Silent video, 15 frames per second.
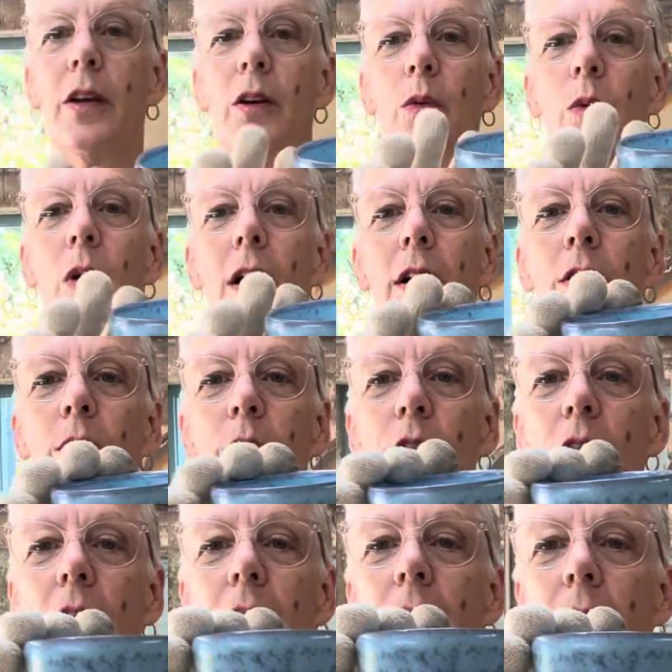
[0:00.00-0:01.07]
who
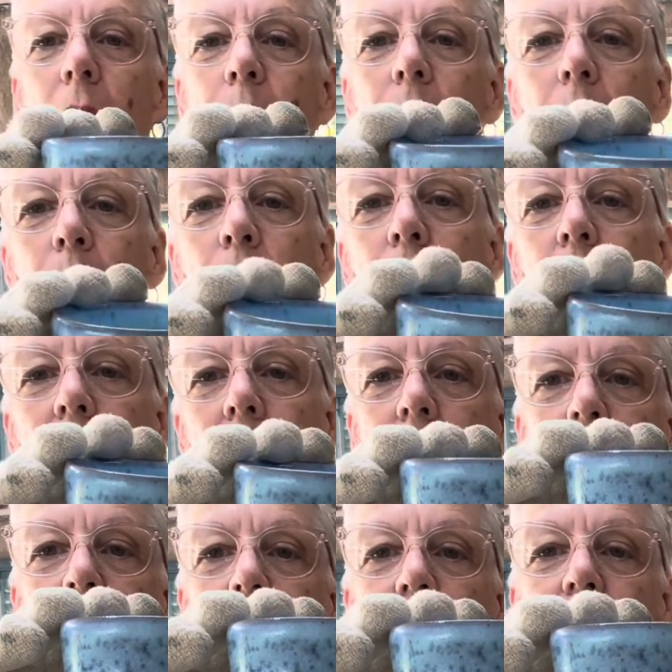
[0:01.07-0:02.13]
who's a, a member
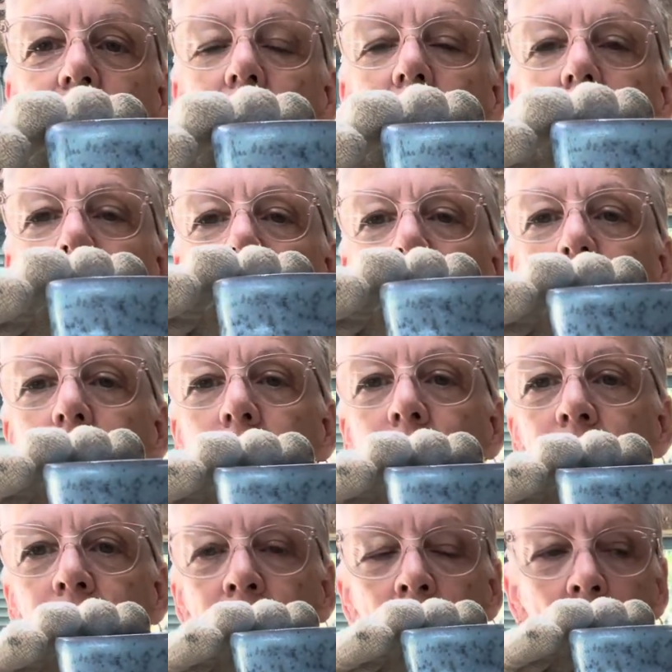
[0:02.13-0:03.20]
of um,
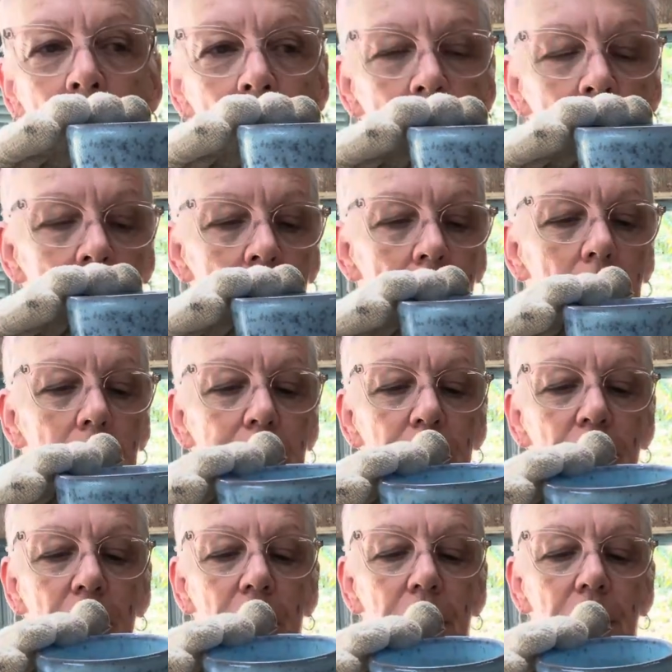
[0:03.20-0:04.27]

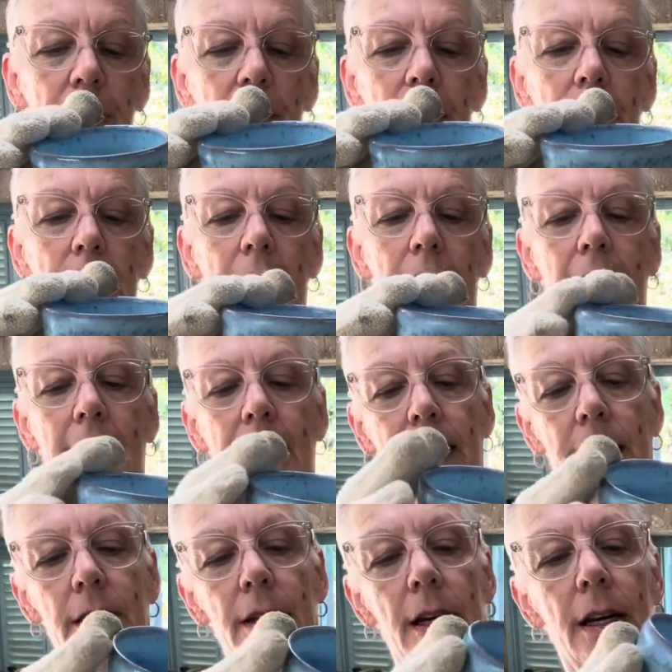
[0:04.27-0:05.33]
Clayshare
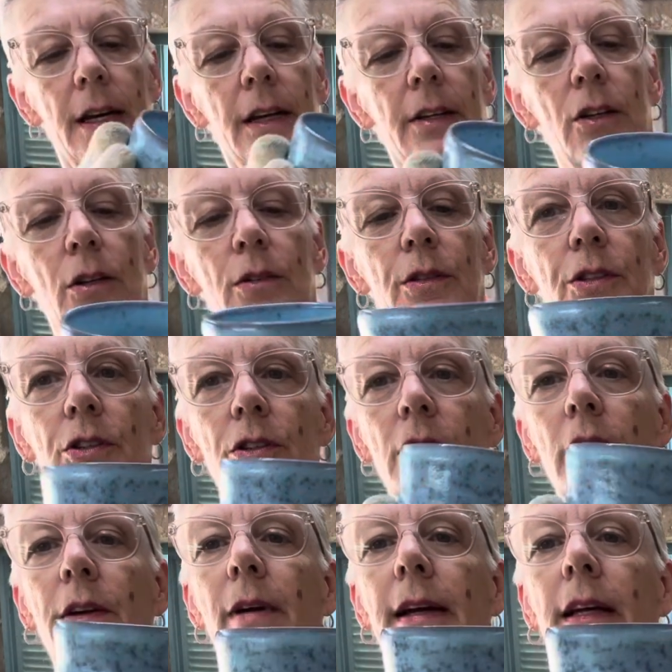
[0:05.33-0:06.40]
and uh, you'll
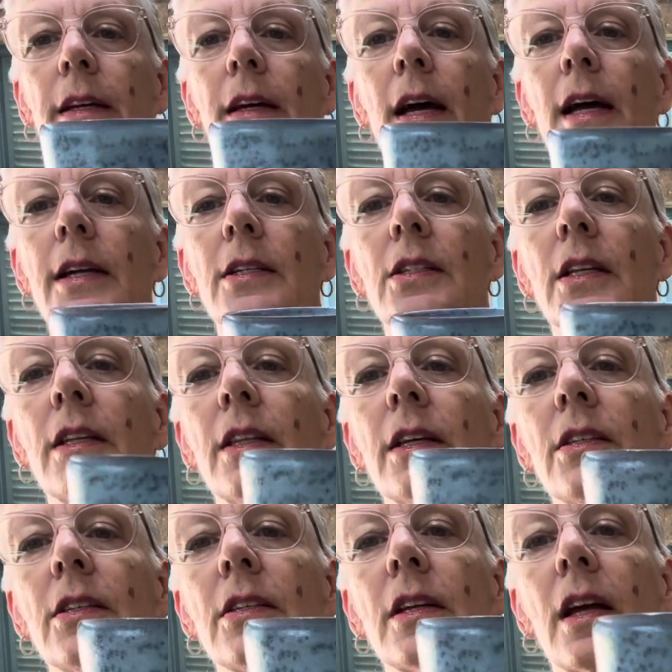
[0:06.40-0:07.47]
certainly recognize
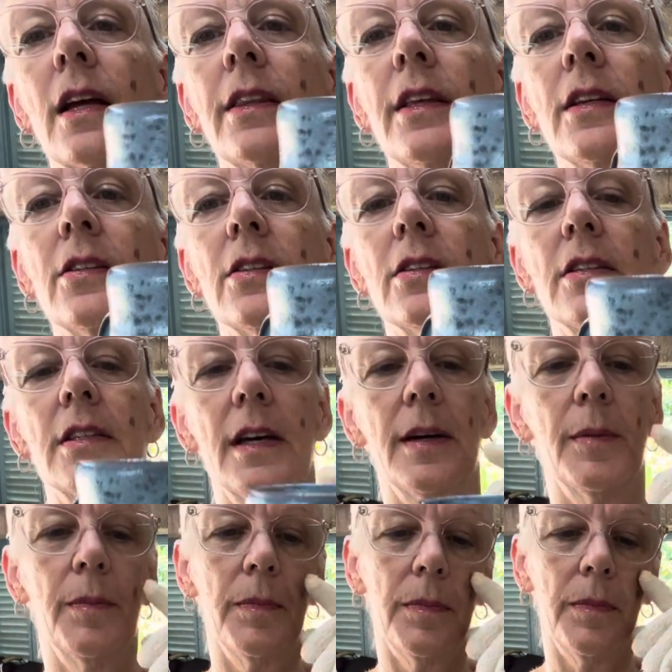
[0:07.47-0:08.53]
this this
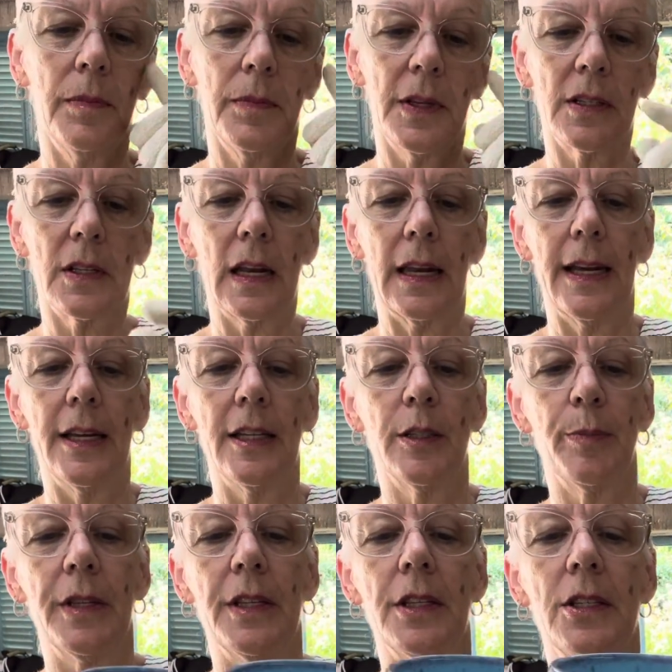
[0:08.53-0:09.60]
um, this glaze,
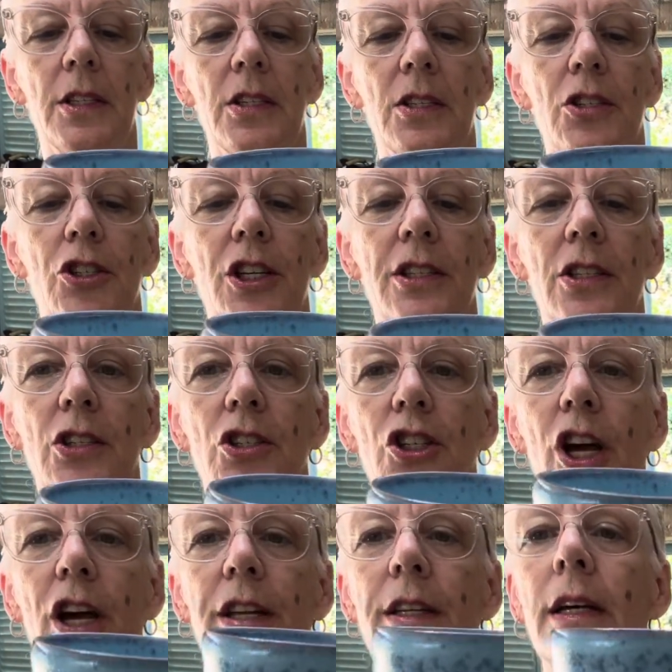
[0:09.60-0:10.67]
but this is Jess's
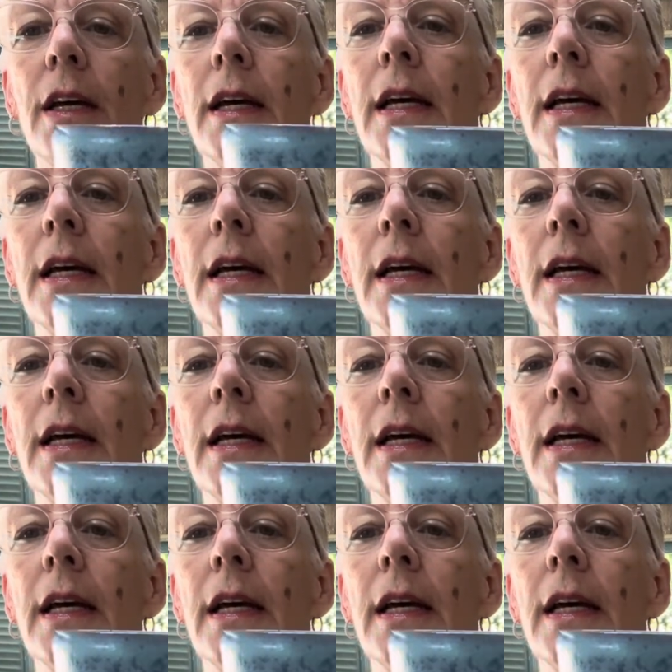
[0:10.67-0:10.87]
Chun,